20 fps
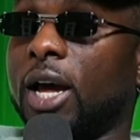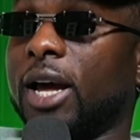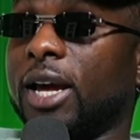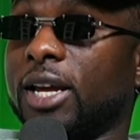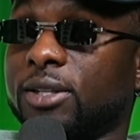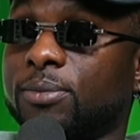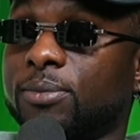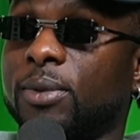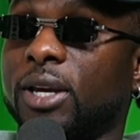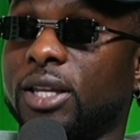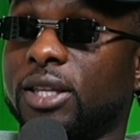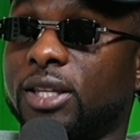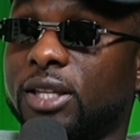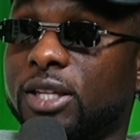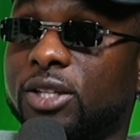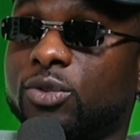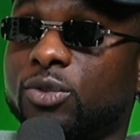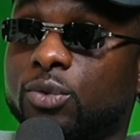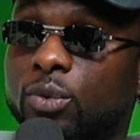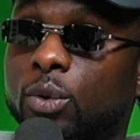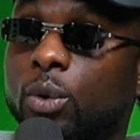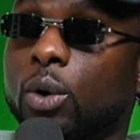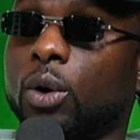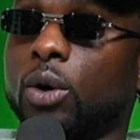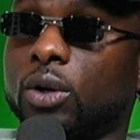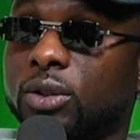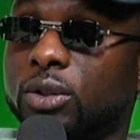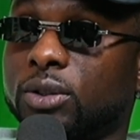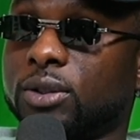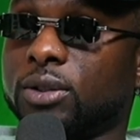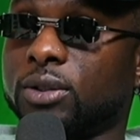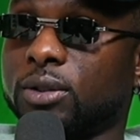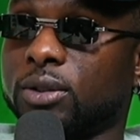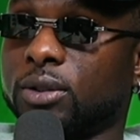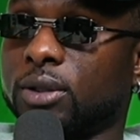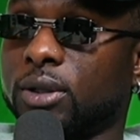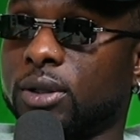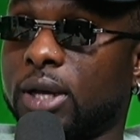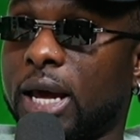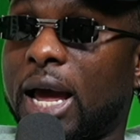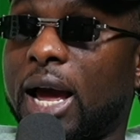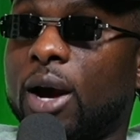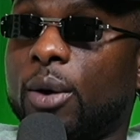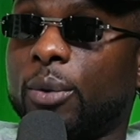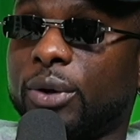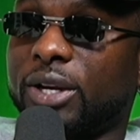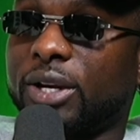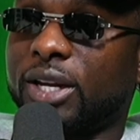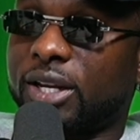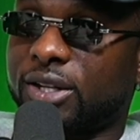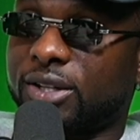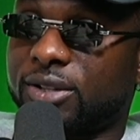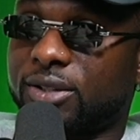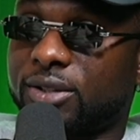has made these rules how it is.